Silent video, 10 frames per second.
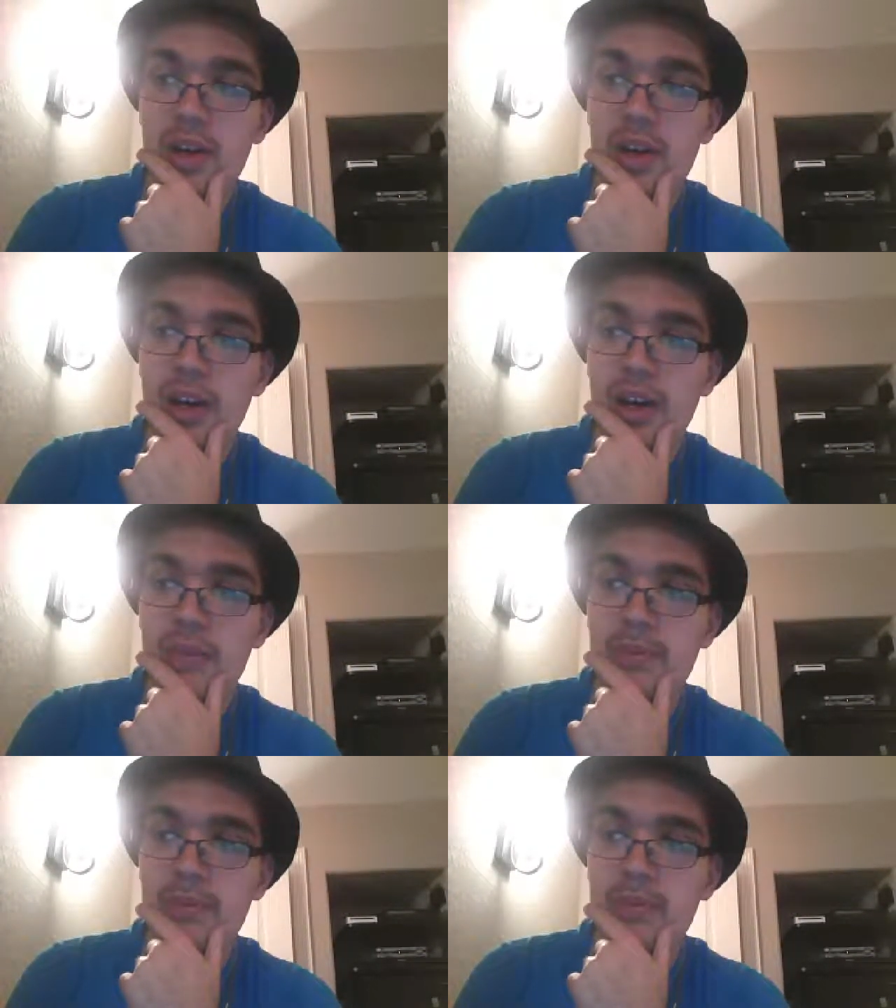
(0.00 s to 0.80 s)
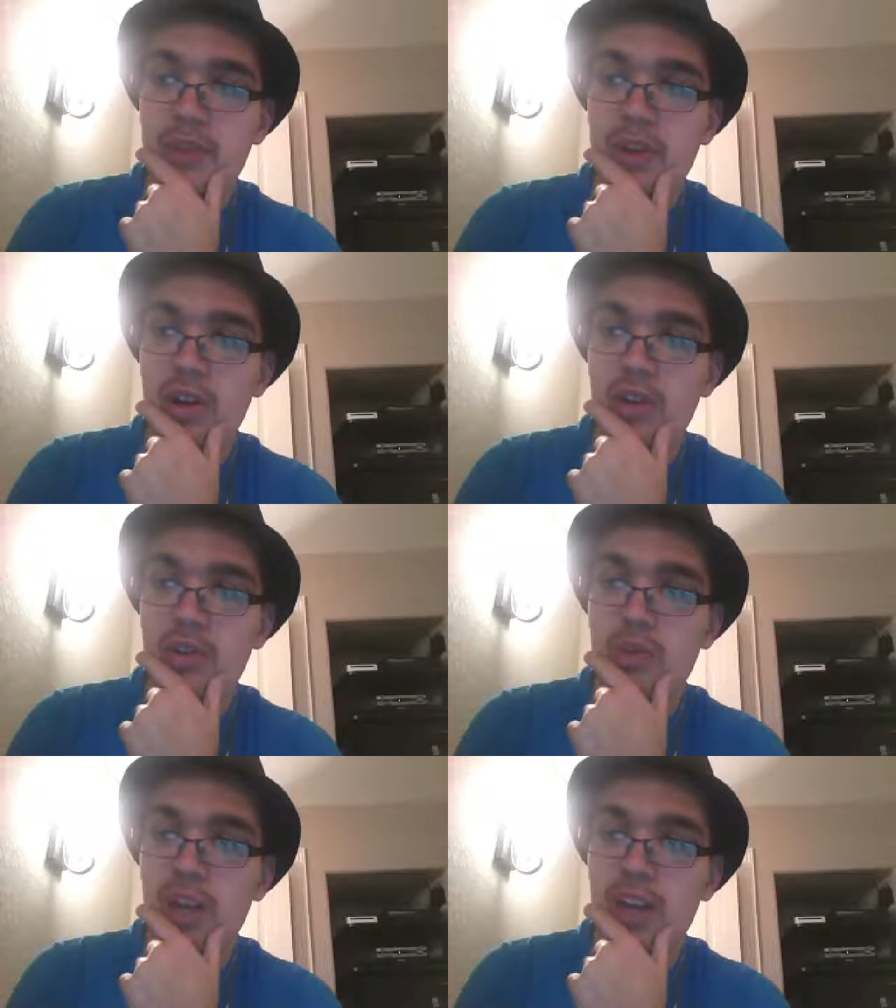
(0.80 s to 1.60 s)
on
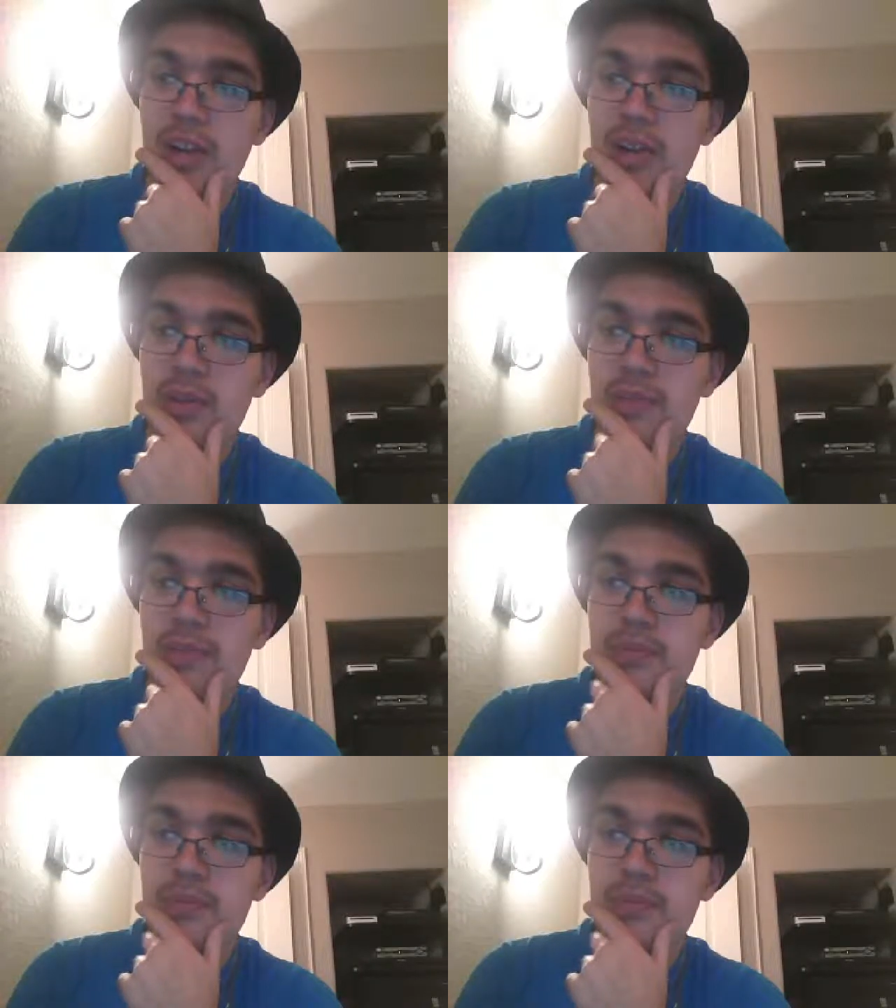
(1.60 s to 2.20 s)
the radio.